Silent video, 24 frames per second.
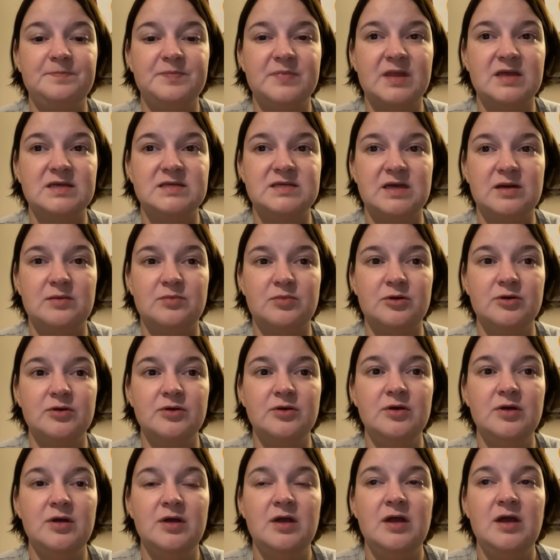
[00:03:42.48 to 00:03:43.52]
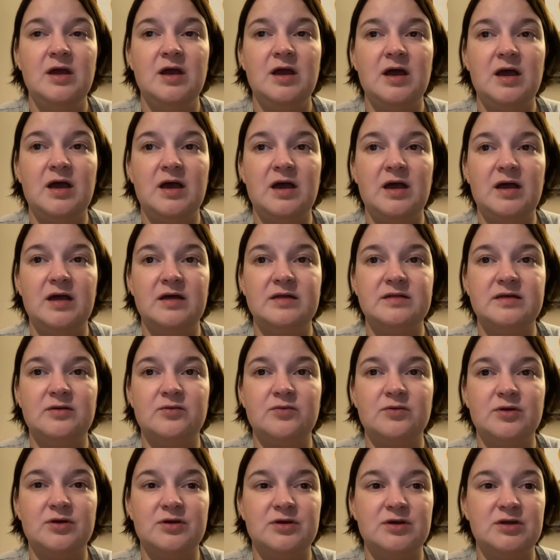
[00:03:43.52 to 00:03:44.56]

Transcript: sampler that we're going